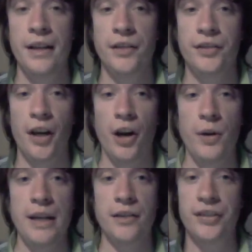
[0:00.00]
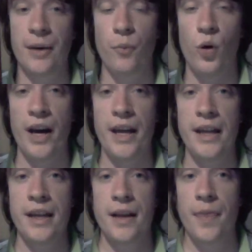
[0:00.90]
So in some
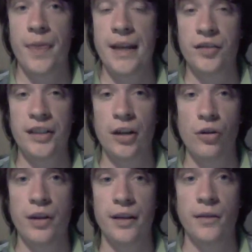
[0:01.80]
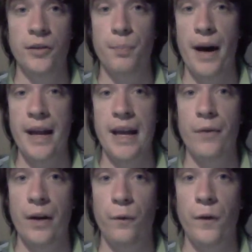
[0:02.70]
way, these serial killers may have
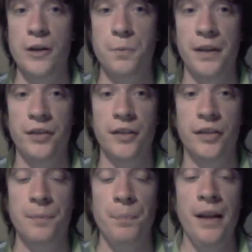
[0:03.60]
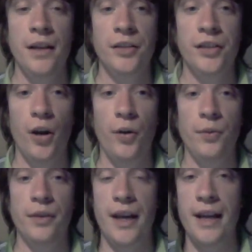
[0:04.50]
unfinished business. So
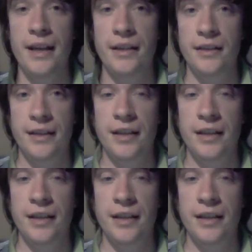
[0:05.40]
they